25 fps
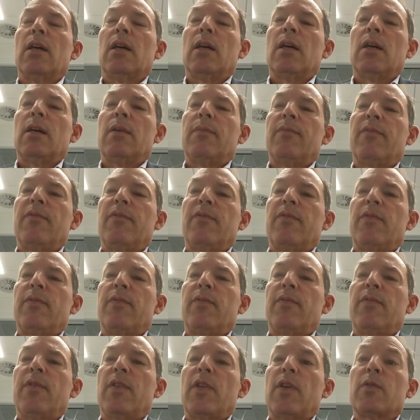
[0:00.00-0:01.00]

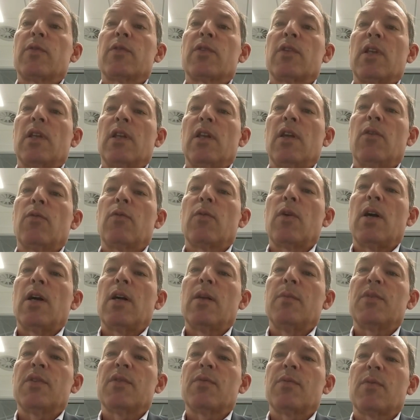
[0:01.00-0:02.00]
for those that know
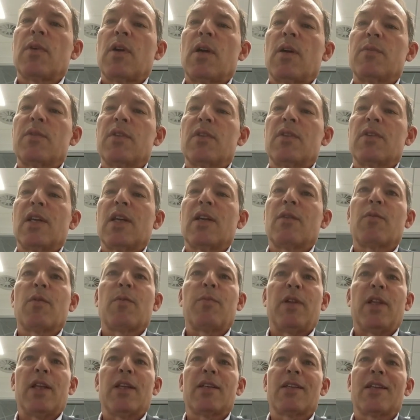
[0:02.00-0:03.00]
Rhymes, Rhymes is now
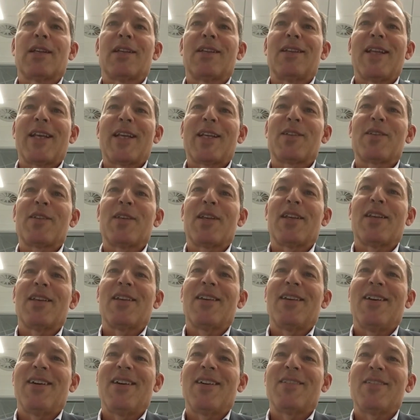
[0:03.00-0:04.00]
replacing
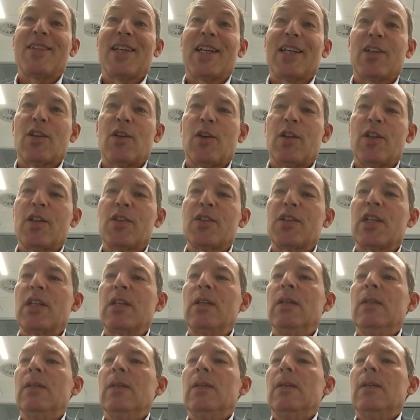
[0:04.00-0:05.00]
legacy technology,